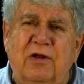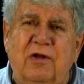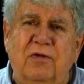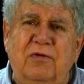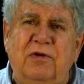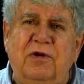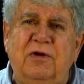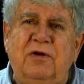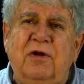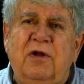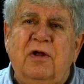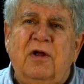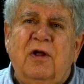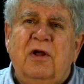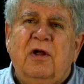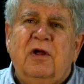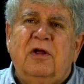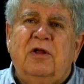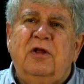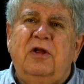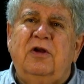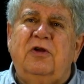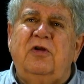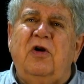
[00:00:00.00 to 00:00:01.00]
Union,
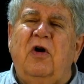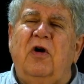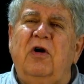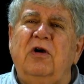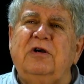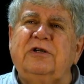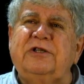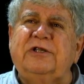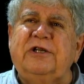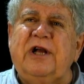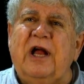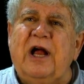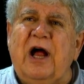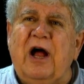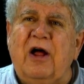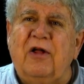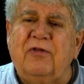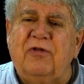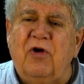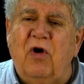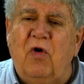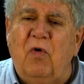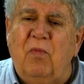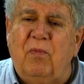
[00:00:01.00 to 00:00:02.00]
you turn
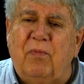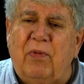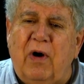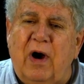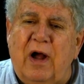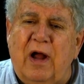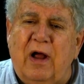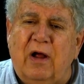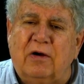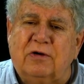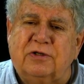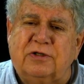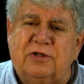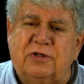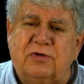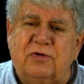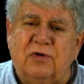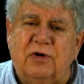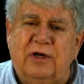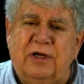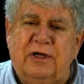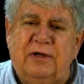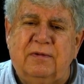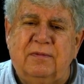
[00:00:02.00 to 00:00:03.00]
south on Brown
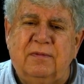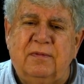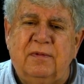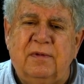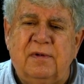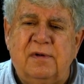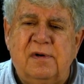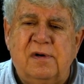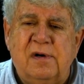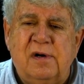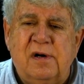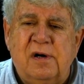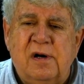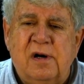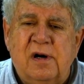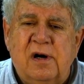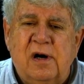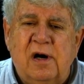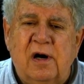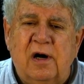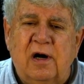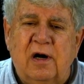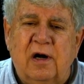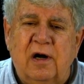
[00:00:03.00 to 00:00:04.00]
Street.
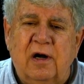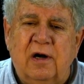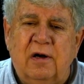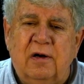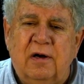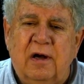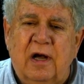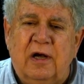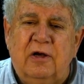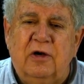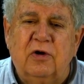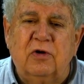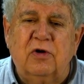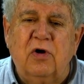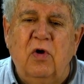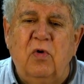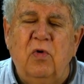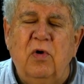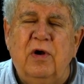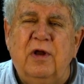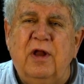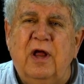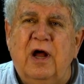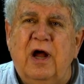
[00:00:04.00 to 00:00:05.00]
And you'll
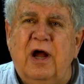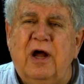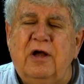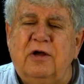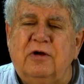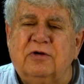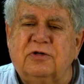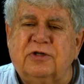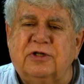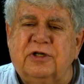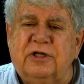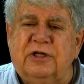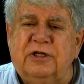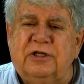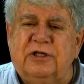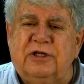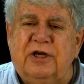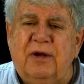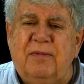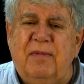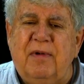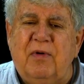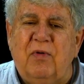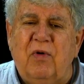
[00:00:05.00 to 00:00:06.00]
go in there and you'll see
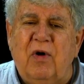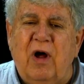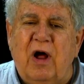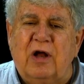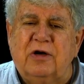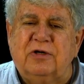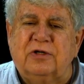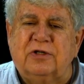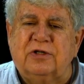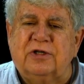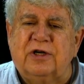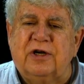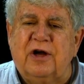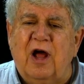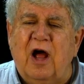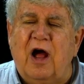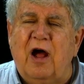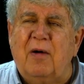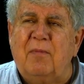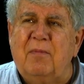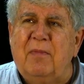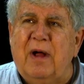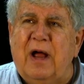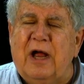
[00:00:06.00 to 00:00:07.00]
Jimmy Rogers at
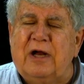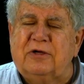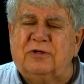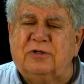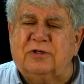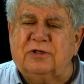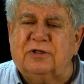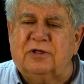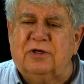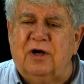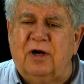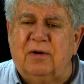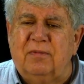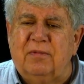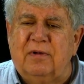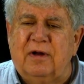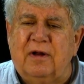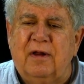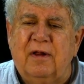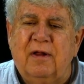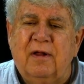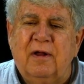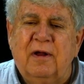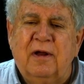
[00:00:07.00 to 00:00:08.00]
Op Mattress Company.
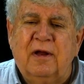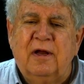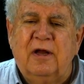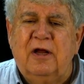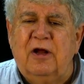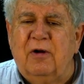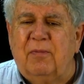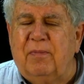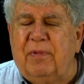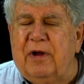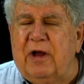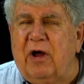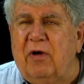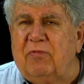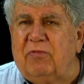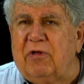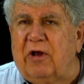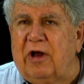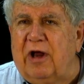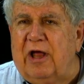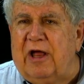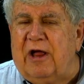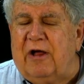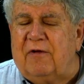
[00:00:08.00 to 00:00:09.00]
He'll be on the
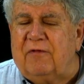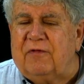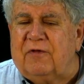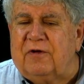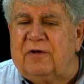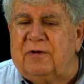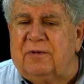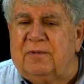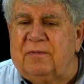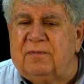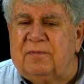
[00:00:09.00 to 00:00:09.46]
left.